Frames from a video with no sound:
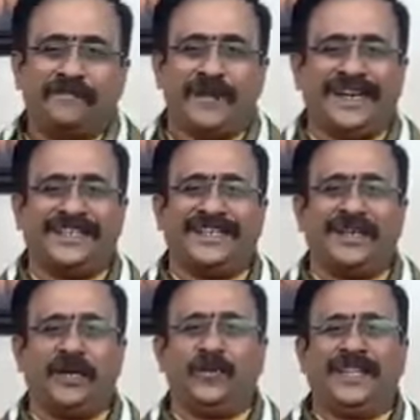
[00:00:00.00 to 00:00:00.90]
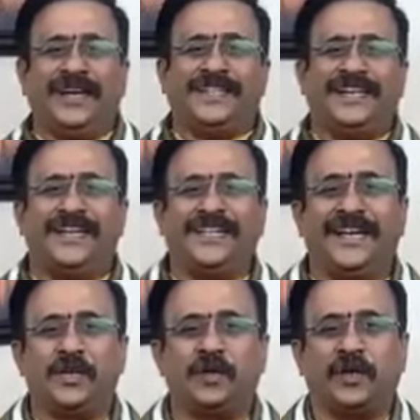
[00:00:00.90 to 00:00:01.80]
practical Vedanta.
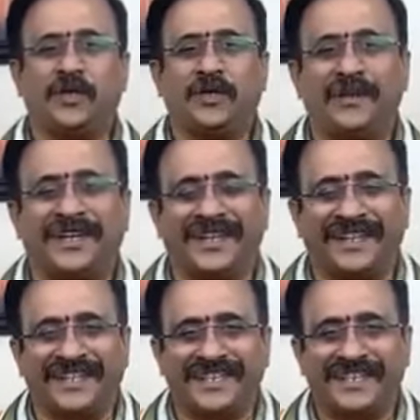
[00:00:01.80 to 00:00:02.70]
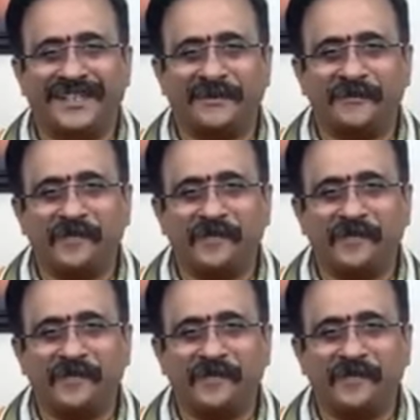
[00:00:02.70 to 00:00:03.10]
That's what Swami Vivekananda says.